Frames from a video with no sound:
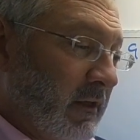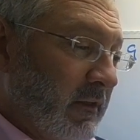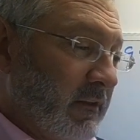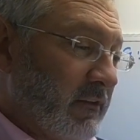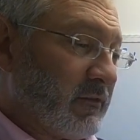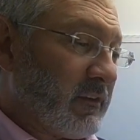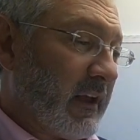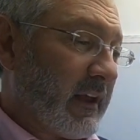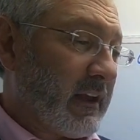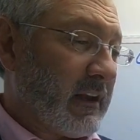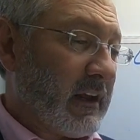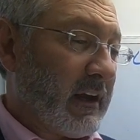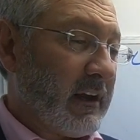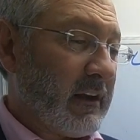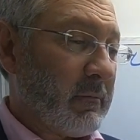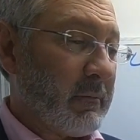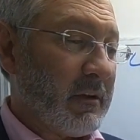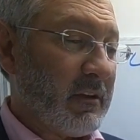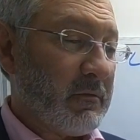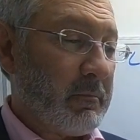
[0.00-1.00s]
The second
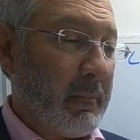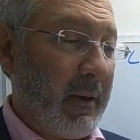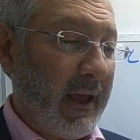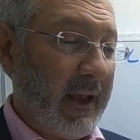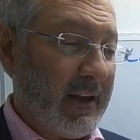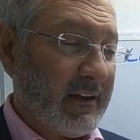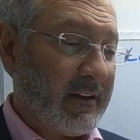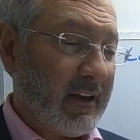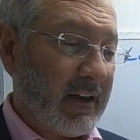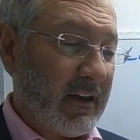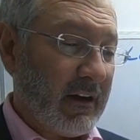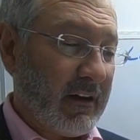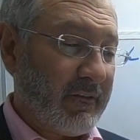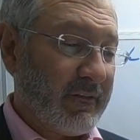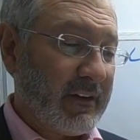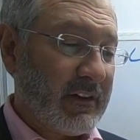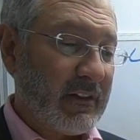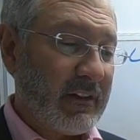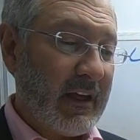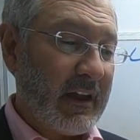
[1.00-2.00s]
item is painting of
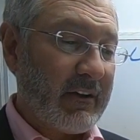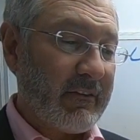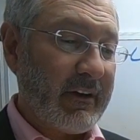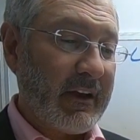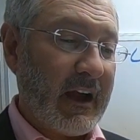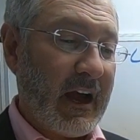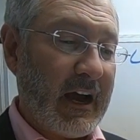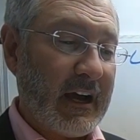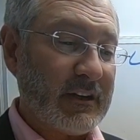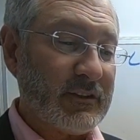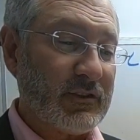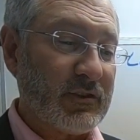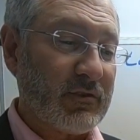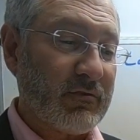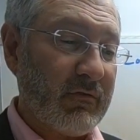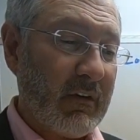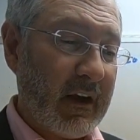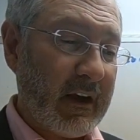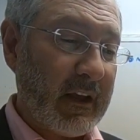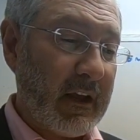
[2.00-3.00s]
and lettering on
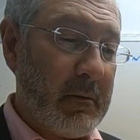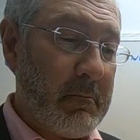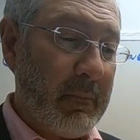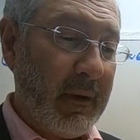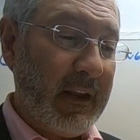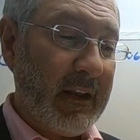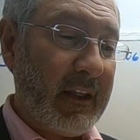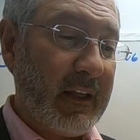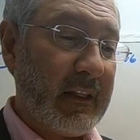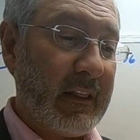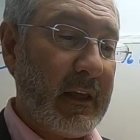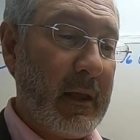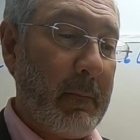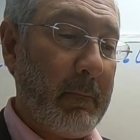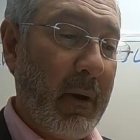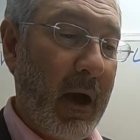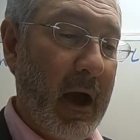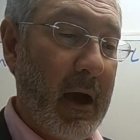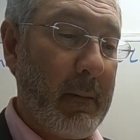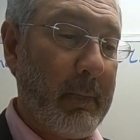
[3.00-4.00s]
truck immediately
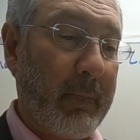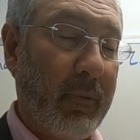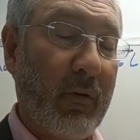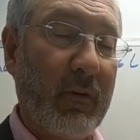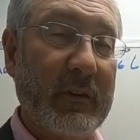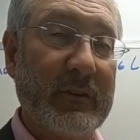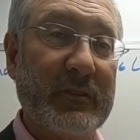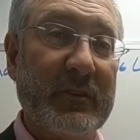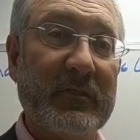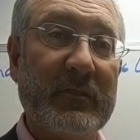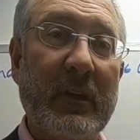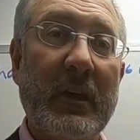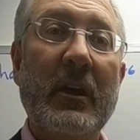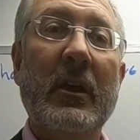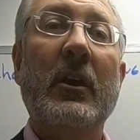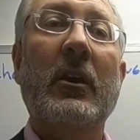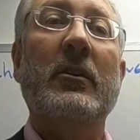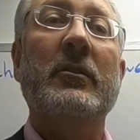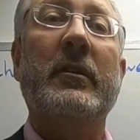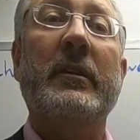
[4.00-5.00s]
upon purchase.
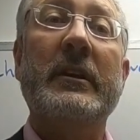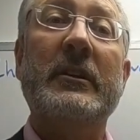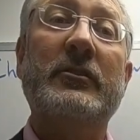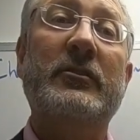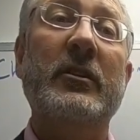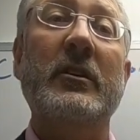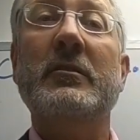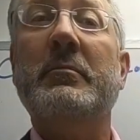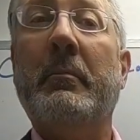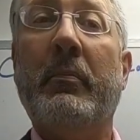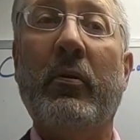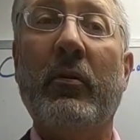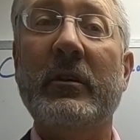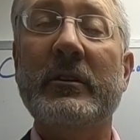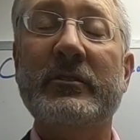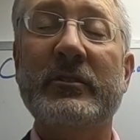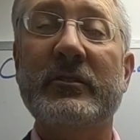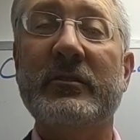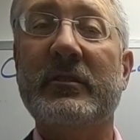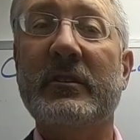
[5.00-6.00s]
So they just
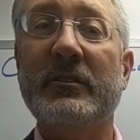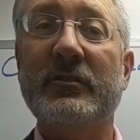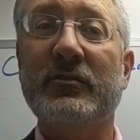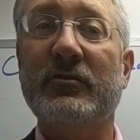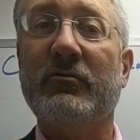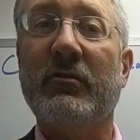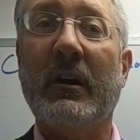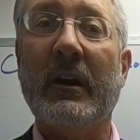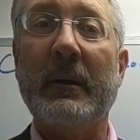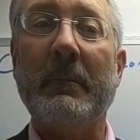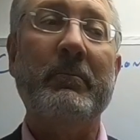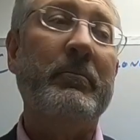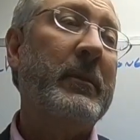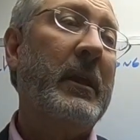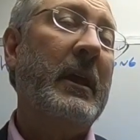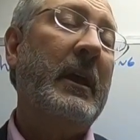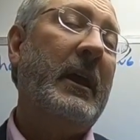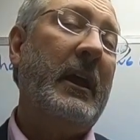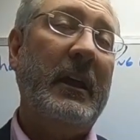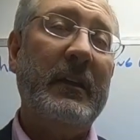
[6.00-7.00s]
purchased this truck
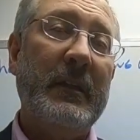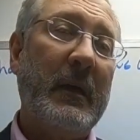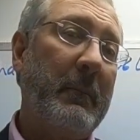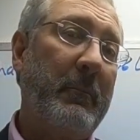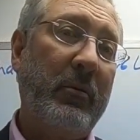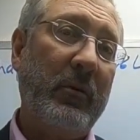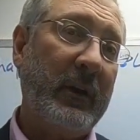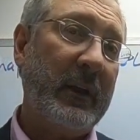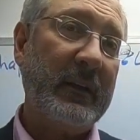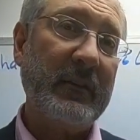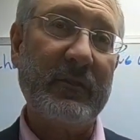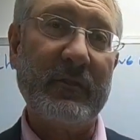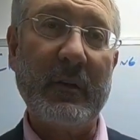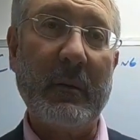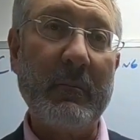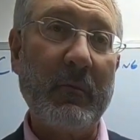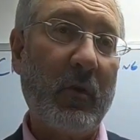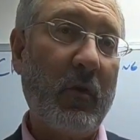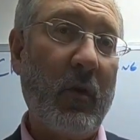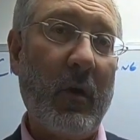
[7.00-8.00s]
and they're putting
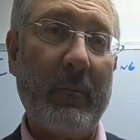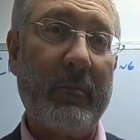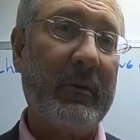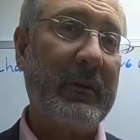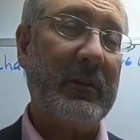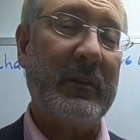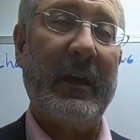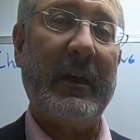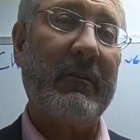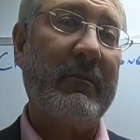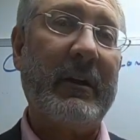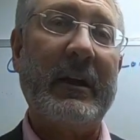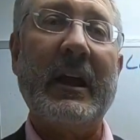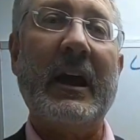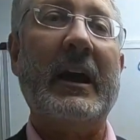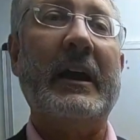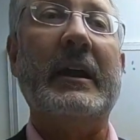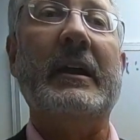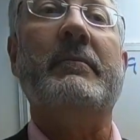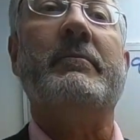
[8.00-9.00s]
some corporate lettering
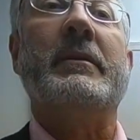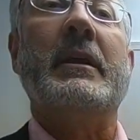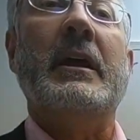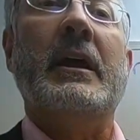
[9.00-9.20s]
on it.